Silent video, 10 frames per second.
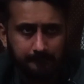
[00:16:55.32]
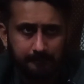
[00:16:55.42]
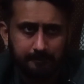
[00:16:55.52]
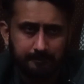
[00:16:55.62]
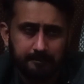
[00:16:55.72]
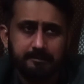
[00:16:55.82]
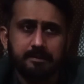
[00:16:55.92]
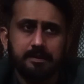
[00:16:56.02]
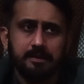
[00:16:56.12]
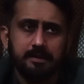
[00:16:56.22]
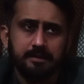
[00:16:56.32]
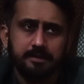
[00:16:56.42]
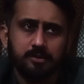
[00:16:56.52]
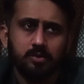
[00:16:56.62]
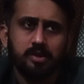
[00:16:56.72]
Retinal
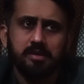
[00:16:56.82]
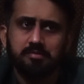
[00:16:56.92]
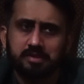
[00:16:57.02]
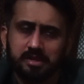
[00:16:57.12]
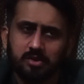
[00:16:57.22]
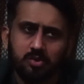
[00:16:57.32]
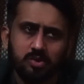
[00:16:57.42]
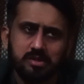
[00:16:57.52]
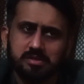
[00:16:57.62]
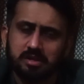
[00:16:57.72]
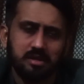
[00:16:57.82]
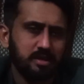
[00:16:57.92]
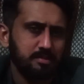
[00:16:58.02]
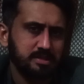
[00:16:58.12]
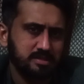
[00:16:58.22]
artery vein occlusions are
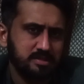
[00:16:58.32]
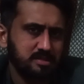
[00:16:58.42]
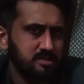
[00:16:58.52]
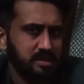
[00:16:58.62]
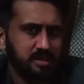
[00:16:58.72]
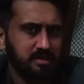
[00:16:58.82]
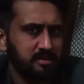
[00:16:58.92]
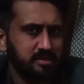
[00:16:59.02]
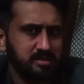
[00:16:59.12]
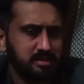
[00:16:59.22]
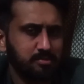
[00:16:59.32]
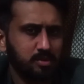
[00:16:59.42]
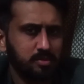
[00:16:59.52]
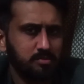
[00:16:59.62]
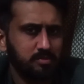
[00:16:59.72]
emergencies, and these are the
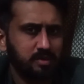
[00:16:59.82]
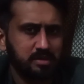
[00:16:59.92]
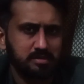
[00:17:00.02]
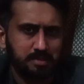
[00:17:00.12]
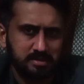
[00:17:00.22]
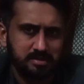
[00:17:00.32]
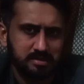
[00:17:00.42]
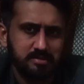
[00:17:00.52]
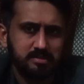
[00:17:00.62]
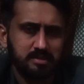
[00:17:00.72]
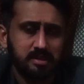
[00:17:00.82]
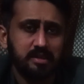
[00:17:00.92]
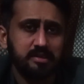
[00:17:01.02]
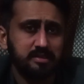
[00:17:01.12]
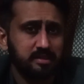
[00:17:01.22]
problems of eye specialist.
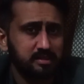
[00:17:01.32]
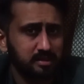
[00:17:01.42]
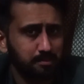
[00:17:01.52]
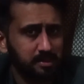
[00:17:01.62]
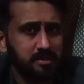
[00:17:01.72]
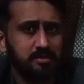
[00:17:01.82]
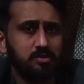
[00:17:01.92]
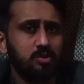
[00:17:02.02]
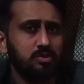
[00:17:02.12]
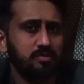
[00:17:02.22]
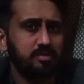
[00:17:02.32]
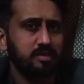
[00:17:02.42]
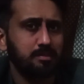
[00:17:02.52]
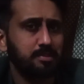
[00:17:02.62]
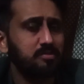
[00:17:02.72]
And these are painless loss of the
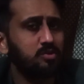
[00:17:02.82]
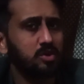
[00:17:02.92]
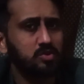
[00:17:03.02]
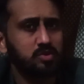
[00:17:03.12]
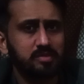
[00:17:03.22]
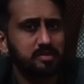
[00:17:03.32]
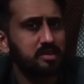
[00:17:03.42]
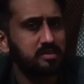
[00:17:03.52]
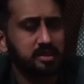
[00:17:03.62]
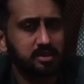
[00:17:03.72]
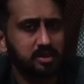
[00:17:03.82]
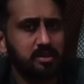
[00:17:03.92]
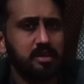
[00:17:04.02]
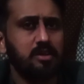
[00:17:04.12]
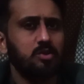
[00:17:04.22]
vision. Painful of the vision is
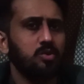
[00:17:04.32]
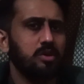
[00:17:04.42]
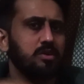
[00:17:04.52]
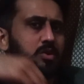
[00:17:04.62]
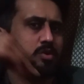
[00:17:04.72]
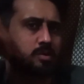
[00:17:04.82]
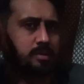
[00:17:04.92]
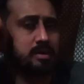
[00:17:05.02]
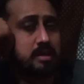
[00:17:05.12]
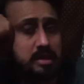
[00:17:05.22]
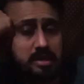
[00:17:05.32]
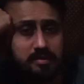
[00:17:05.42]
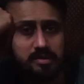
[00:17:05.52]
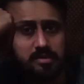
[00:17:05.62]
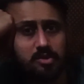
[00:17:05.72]
angle closure glaucoma.
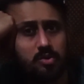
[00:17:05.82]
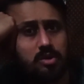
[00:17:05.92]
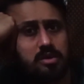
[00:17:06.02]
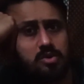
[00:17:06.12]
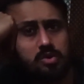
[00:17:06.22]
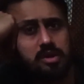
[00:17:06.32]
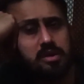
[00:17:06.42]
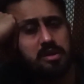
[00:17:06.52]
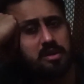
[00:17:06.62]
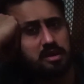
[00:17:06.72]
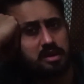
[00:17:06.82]
In the chronic